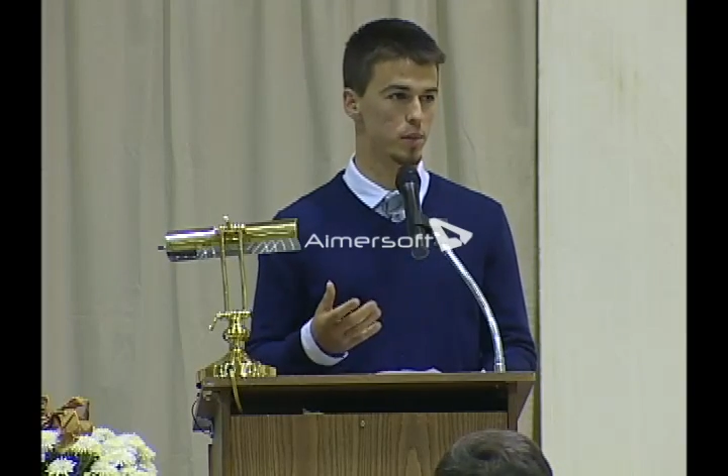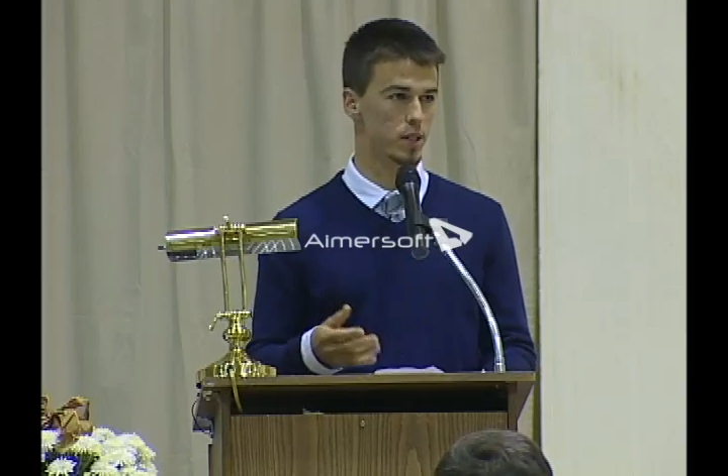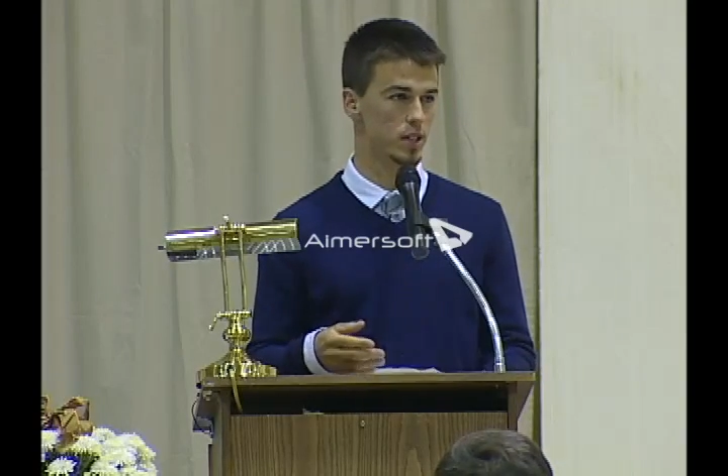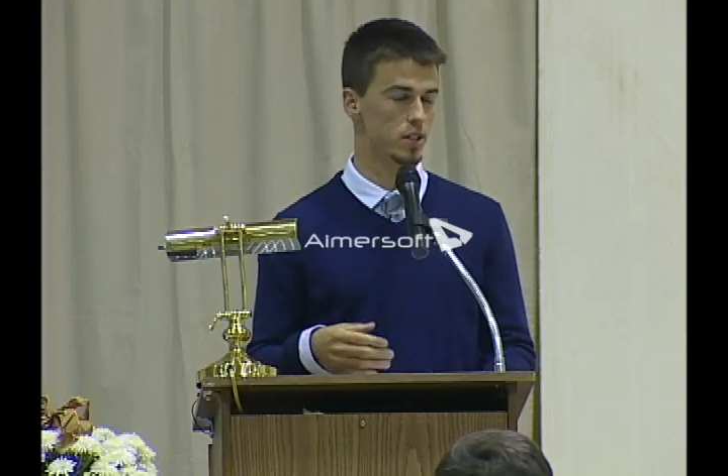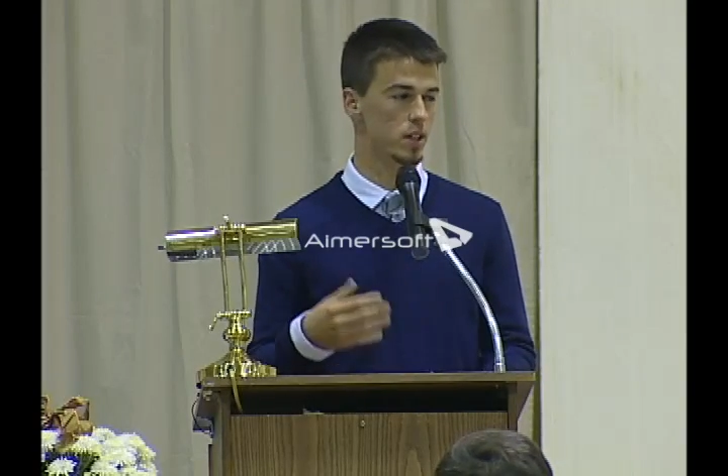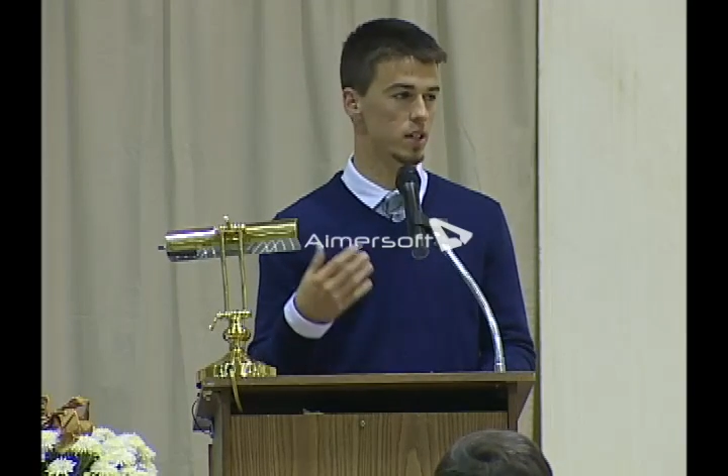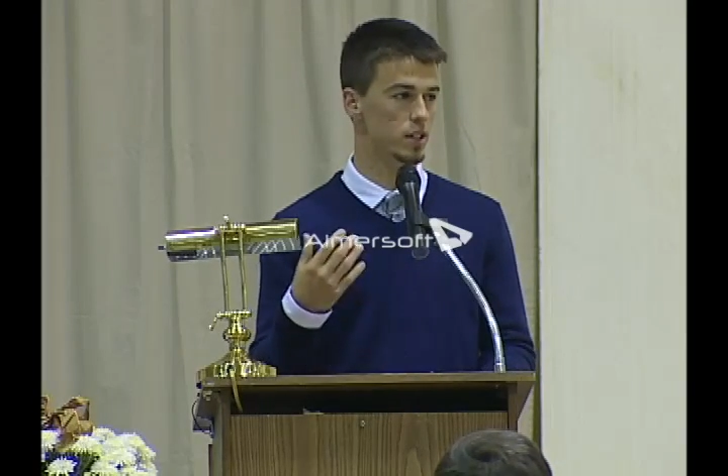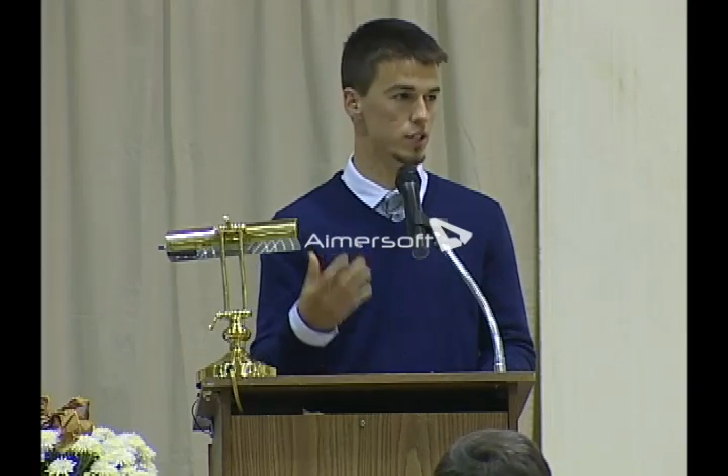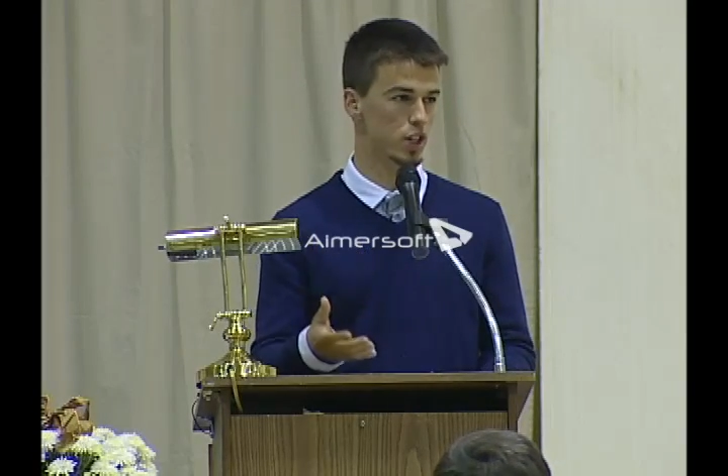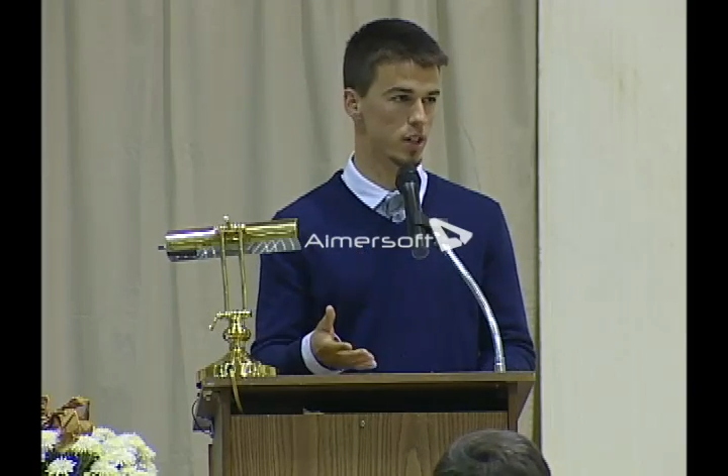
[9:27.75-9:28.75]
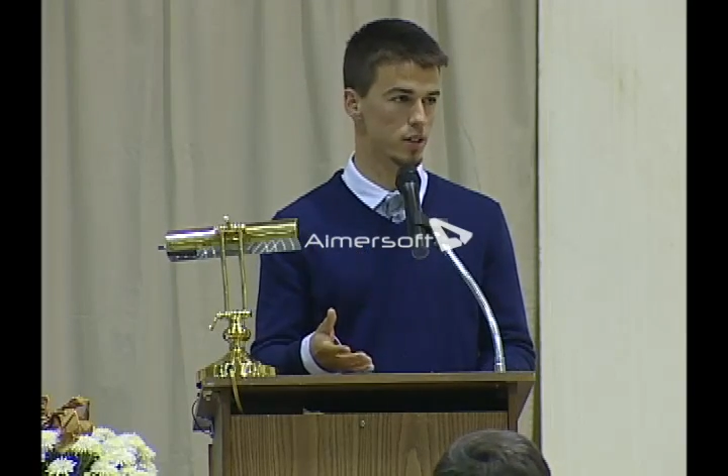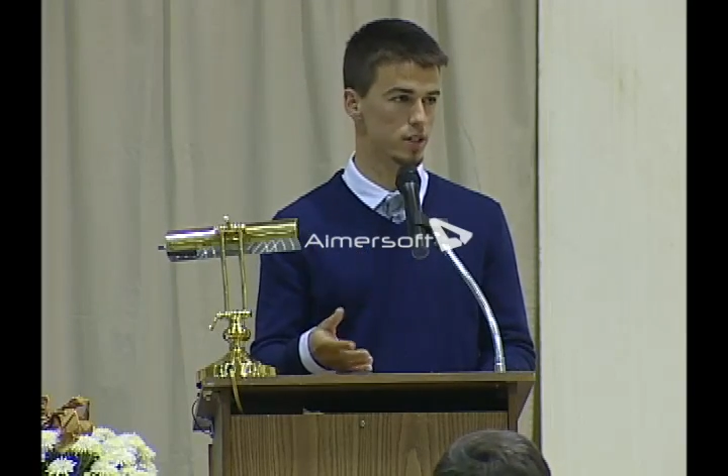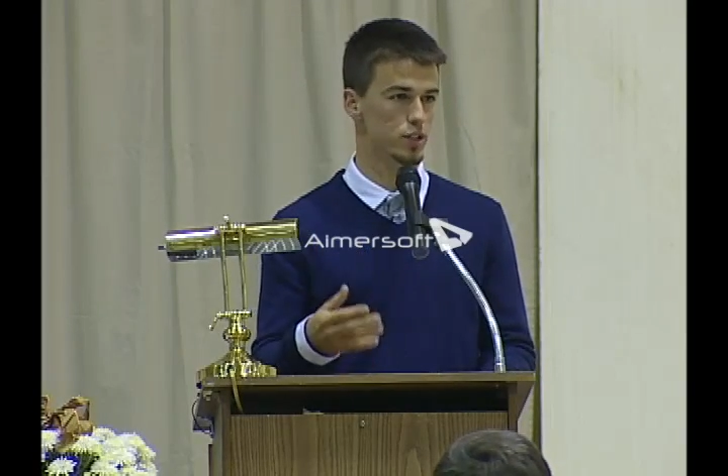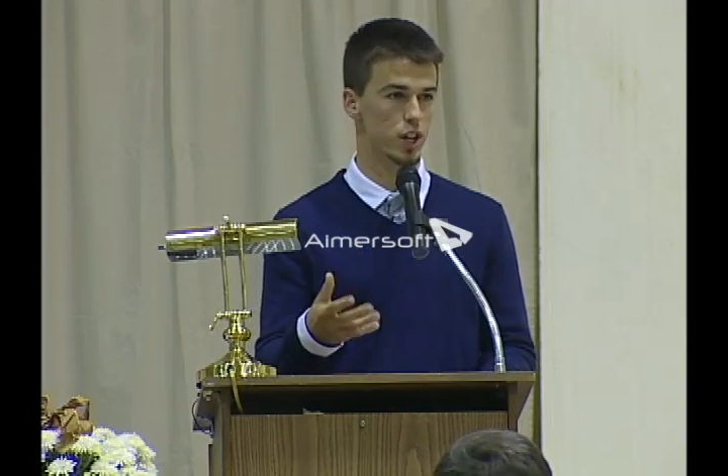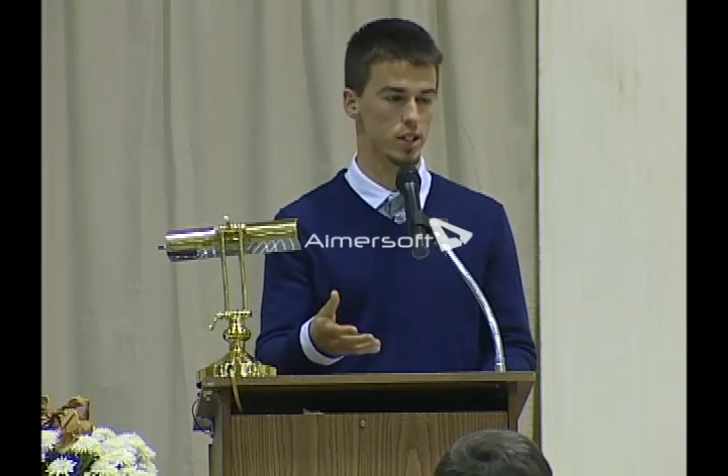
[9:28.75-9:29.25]
because of the
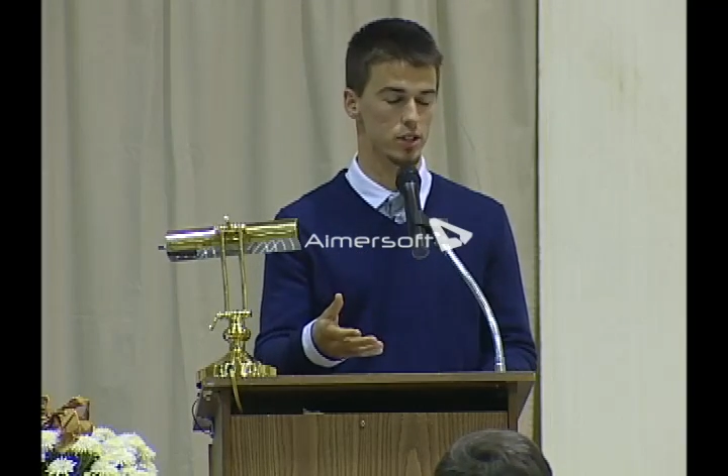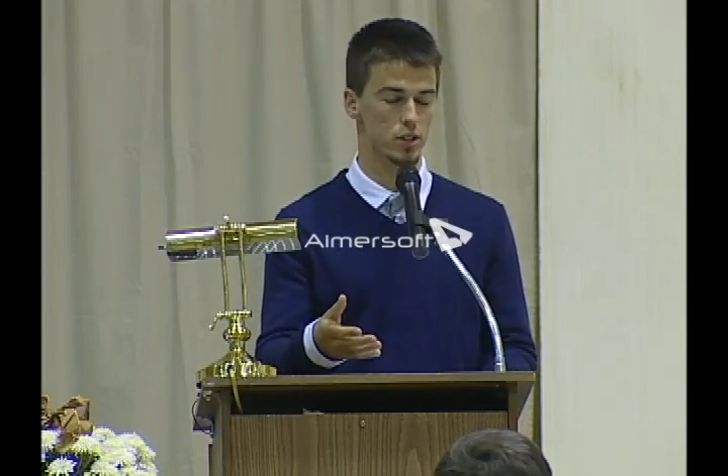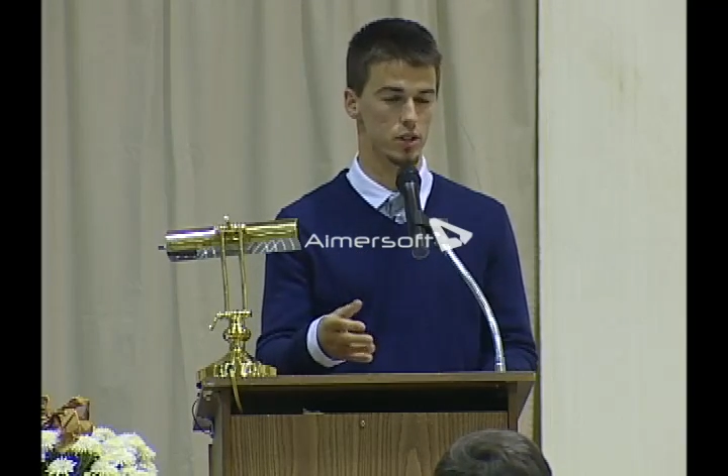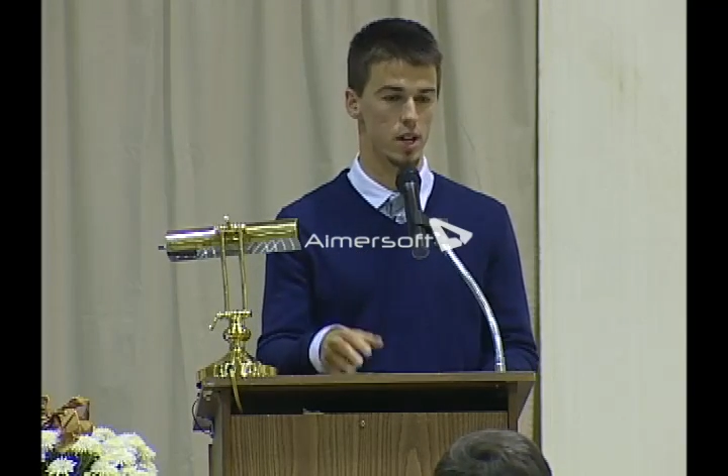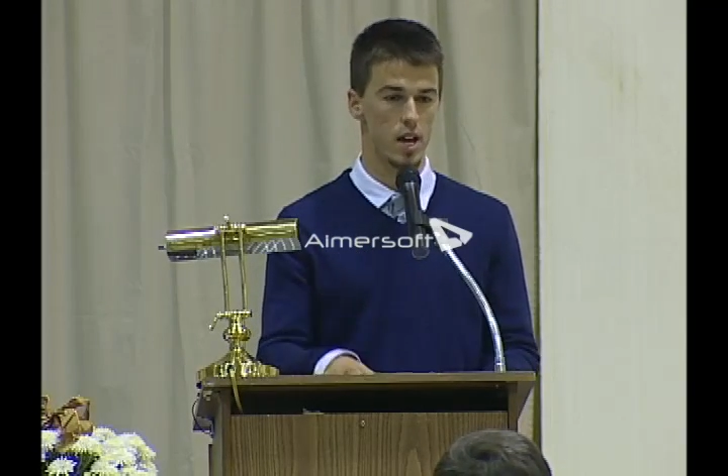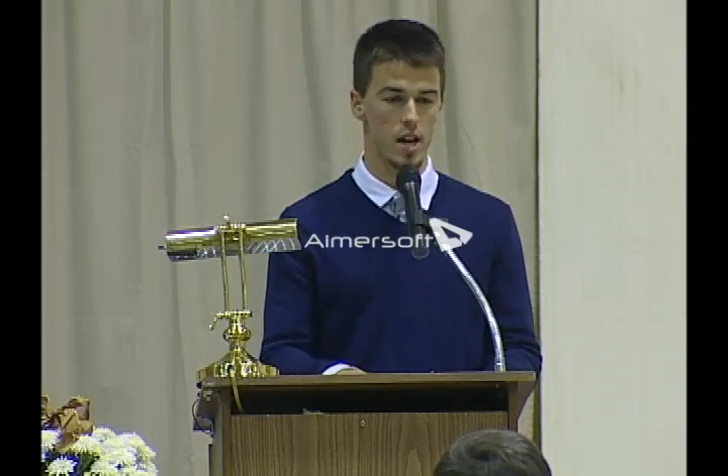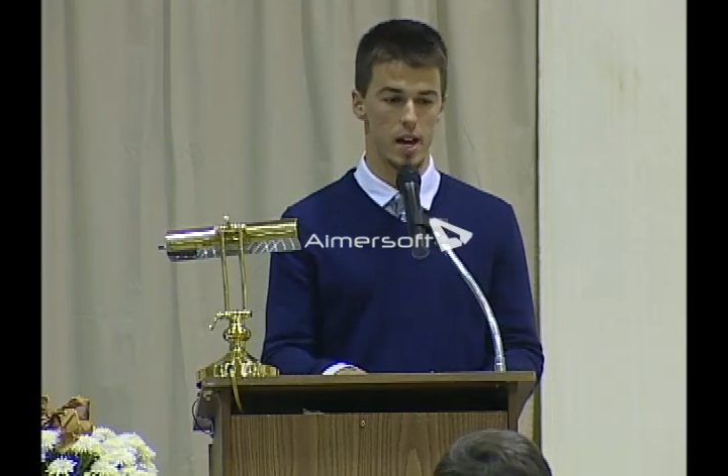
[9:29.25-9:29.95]
generous gesture